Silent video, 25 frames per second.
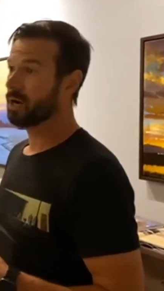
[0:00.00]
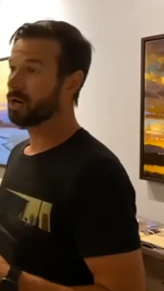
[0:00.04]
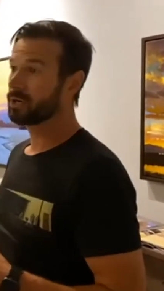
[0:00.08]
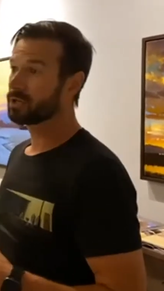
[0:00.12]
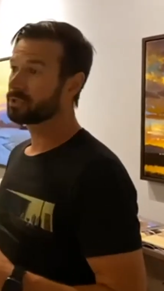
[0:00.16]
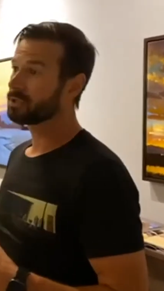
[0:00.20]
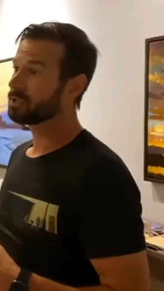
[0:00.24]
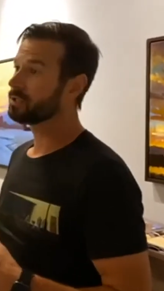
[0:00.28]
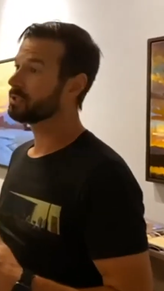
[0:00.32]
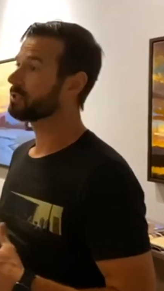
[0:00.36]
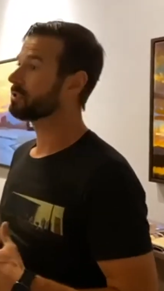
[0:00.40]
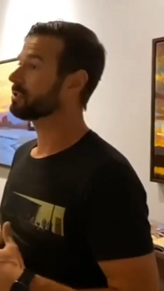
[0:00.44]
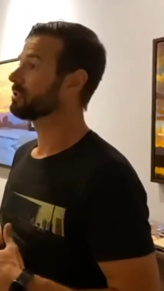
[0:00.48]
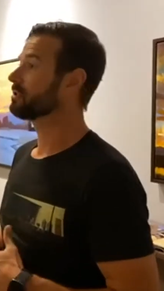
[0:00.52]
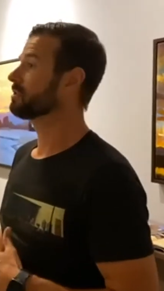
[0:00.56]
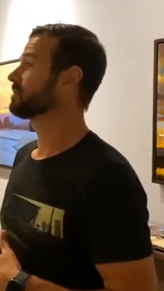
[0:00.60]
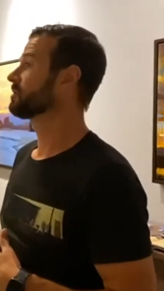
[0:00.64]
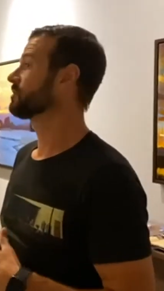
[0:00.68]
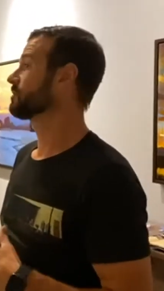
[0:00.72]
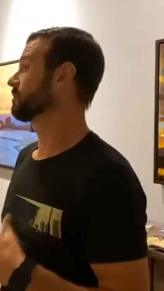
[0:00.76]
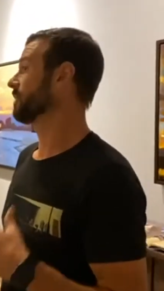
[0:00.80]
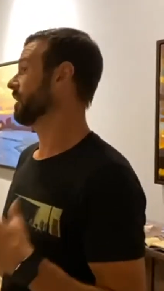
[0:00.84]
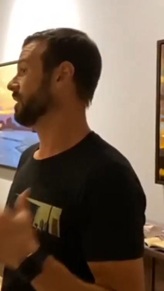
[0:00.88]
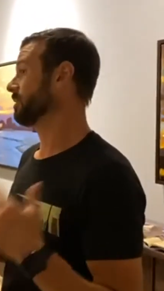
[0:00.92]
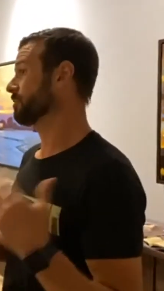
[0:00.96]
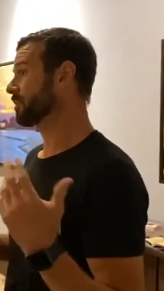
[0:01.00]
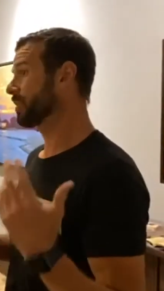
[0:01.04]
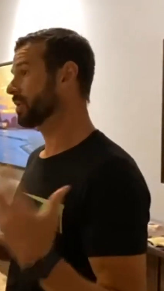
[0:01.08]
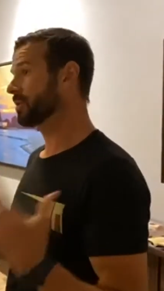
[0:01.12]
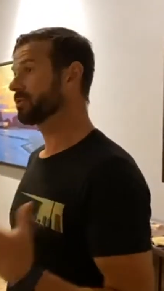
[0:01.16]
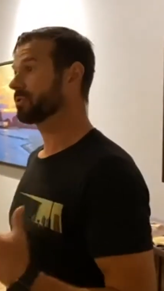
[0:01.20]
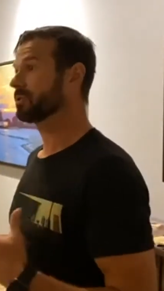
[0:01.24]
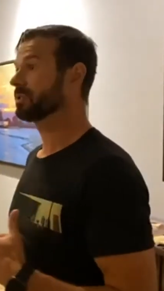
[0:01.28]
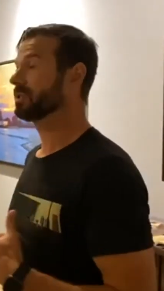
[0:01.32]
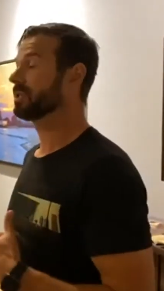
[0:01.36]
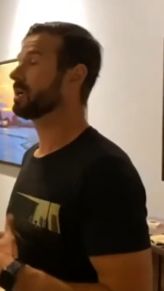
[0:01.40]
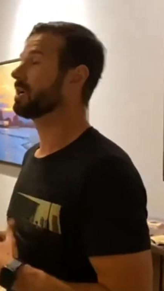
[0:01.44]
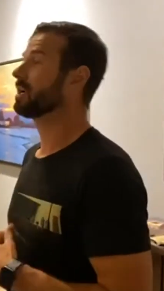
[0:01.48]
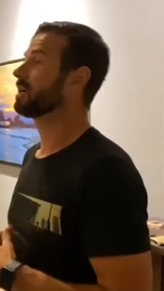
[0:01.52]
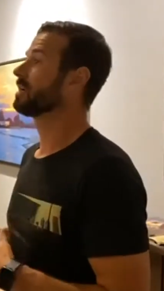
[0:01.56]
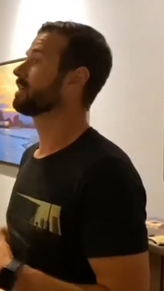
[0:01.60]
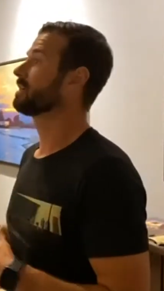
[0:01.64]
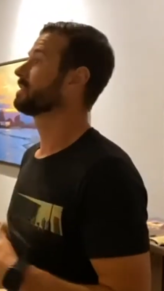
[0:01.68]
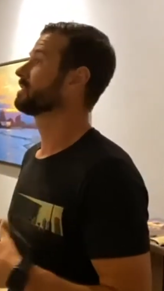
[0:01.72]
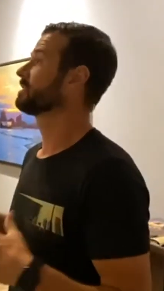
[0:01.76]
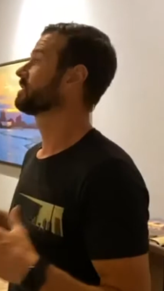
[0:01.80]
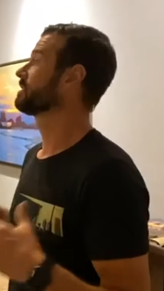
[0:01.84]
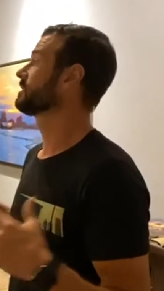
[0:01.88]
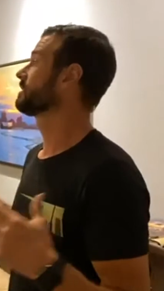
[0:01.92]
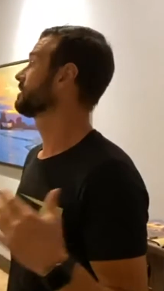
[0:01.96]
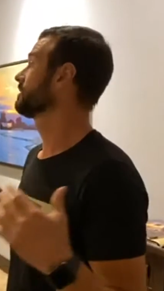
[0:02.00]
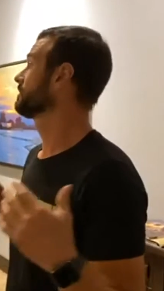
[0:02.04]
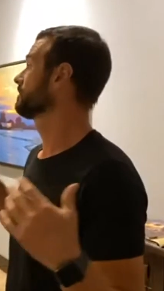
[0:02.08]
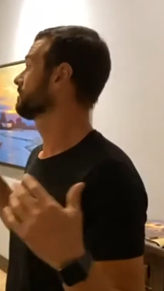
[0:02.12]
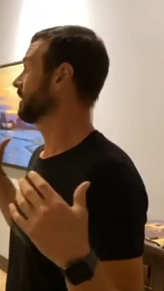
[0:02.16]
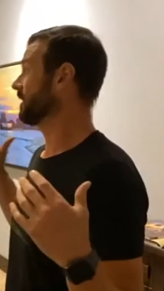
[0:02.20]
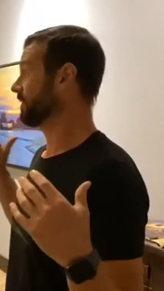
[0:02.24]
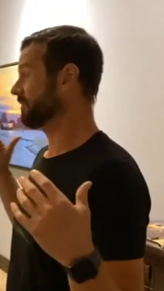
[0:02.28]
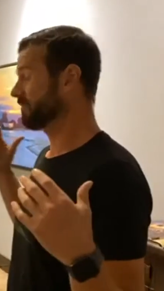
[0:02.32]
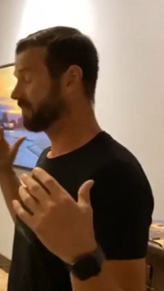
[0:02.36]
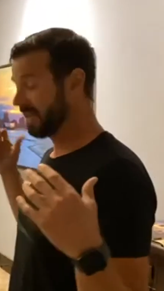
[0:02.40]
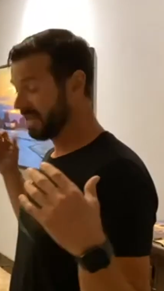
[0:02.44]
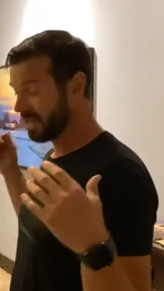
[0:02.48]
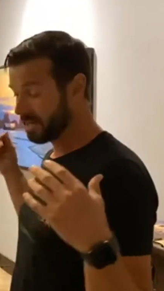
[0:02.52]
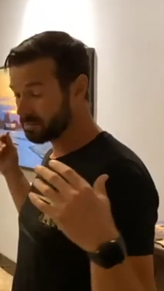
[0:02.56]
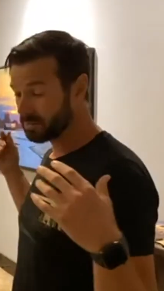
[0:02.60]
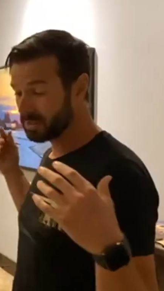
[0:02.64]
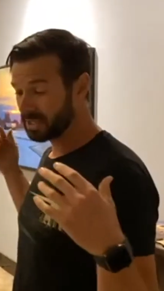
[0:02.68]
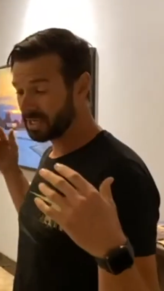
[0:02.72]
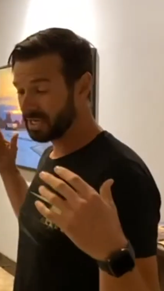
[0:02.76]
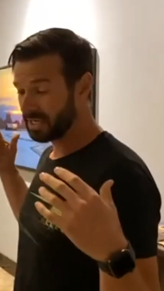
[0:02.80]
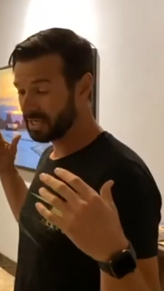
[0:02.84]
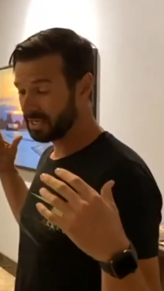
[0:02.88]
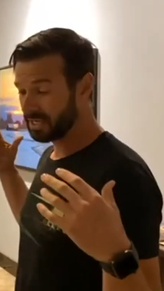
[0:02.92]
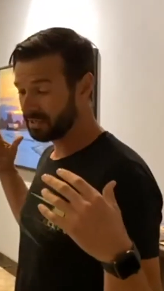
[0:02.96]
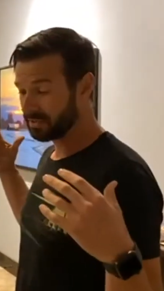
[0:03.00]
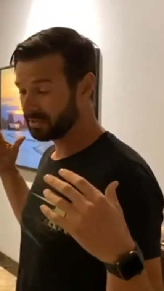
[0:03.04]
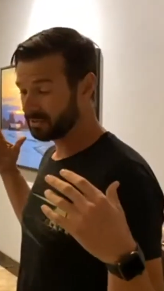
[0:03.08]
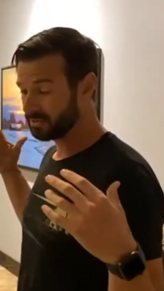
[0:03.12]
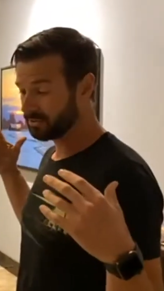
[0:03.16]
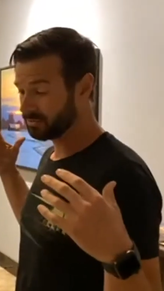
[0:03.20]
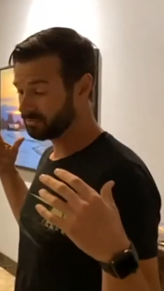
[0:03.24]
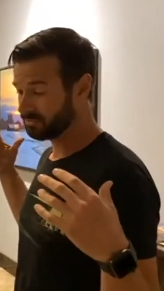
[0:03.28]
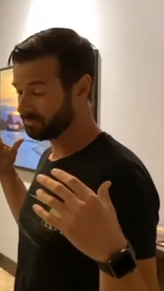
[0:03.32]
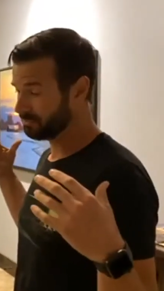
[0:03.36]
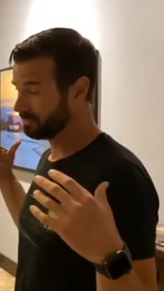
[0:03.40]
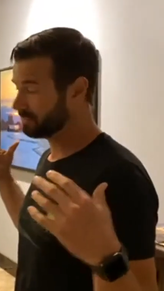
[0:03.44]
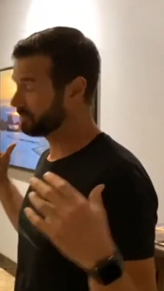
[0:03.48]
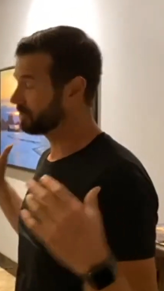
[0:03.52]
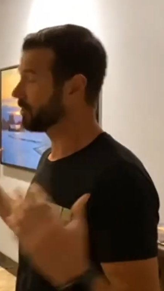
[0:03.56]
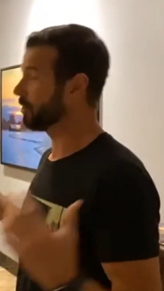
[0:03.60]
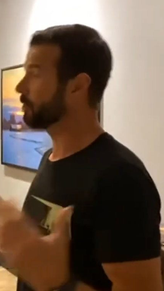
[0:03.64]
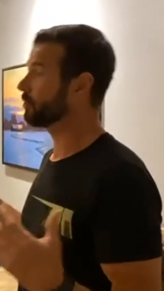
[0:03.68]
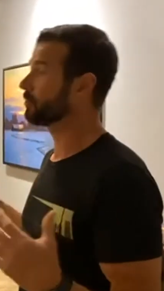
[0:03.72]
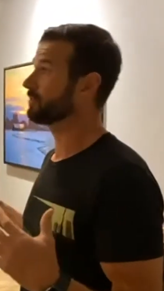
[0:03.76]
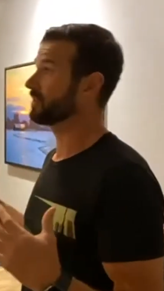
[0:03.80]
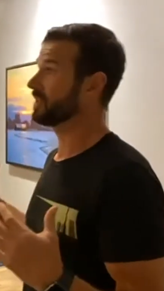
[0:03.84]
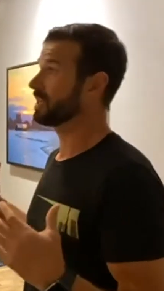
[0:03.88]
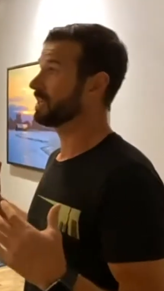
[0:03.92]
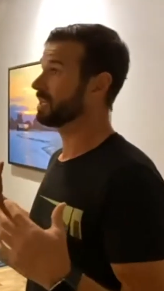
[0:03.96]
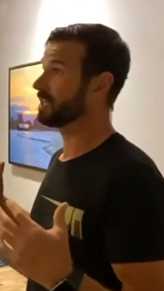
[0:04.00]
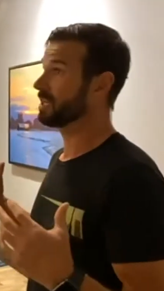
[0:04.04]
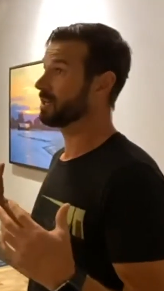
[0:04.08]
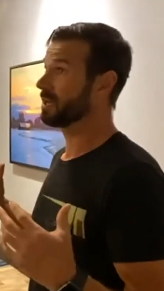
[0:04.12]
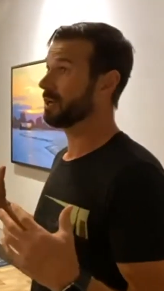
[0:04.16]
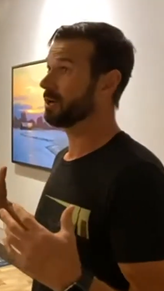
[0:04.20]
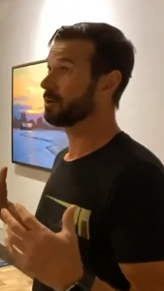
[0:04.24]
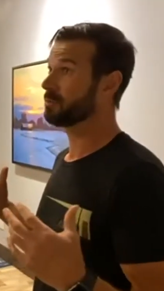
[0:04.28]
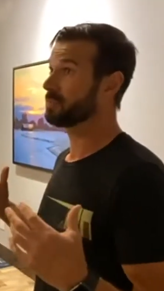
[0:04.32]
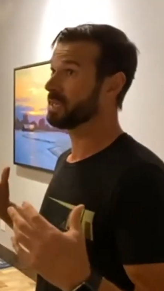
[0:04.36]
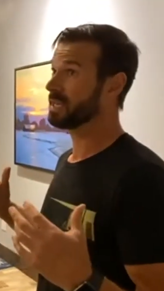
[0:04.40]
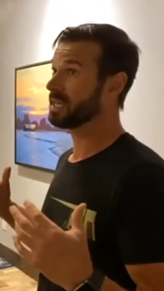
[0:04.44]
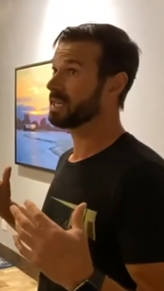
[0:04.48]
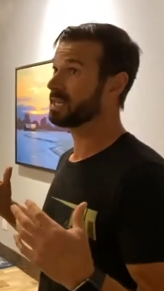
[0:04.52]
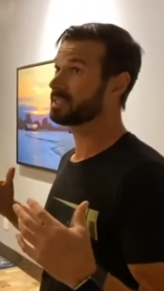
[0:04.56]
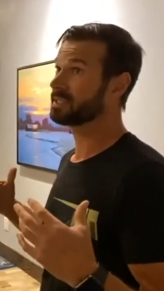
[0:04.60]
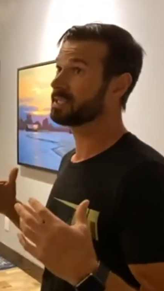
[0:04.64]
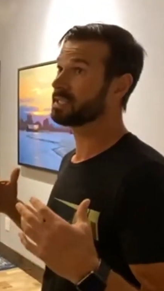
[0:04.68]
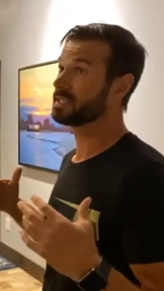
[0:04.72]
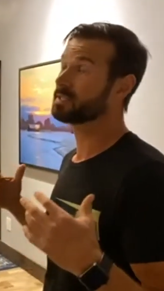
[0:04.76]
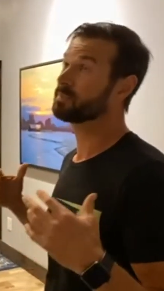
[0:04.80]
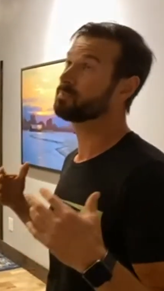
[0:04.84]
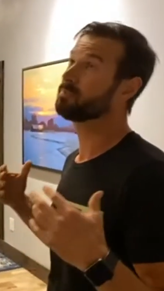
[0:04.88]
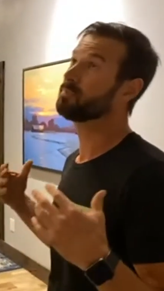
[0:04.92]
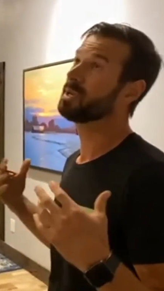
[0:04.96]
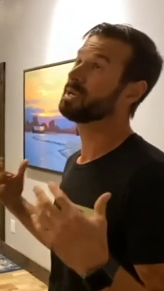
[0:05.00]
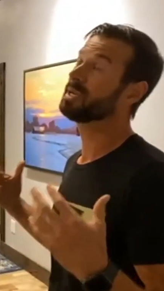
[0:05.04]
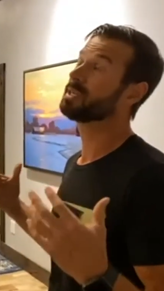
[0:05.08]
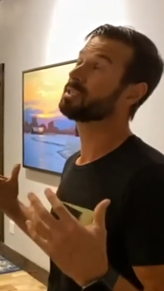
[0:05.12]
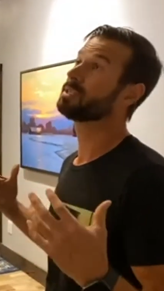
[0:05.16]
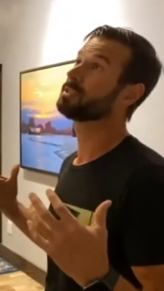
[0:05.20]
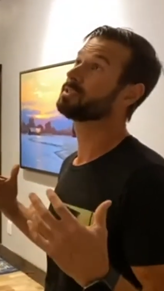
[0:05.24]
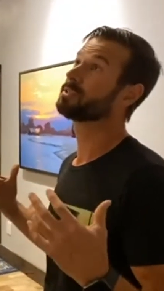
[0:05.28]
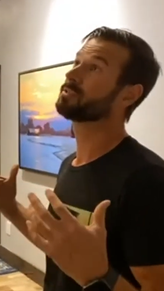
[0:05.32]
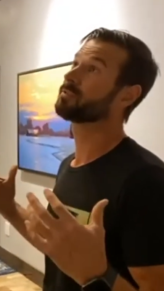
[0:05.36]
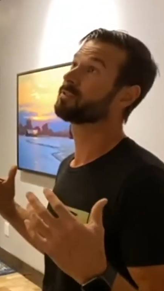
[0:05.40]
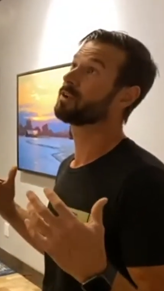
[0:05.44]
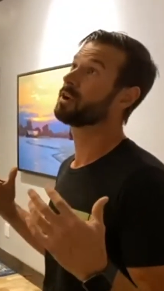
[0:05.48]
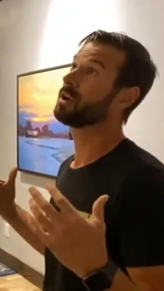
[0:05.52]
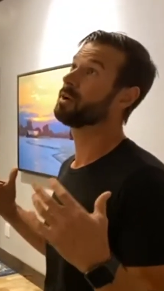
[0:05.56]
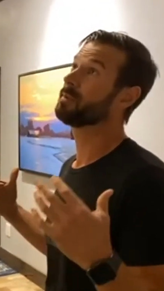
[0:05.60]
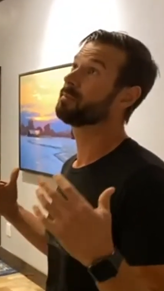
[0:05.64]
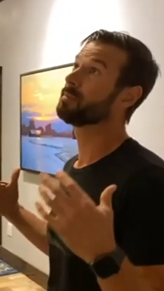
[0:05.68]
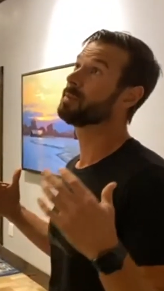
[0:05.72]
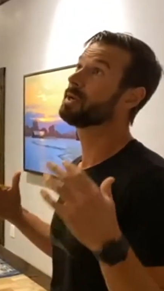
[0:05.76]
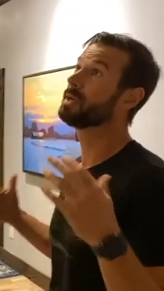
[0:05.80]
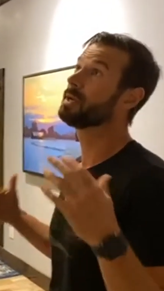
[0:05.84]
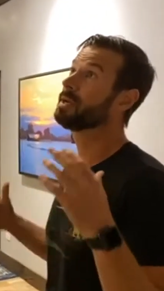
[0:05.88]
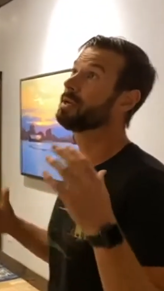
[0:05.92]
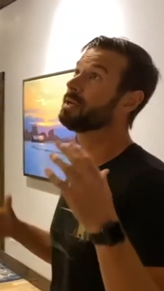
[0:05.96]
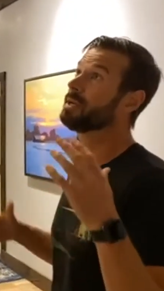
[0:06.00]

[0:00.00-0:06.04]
uncles, my brother-in-laws, my family dove in and helped me get this built from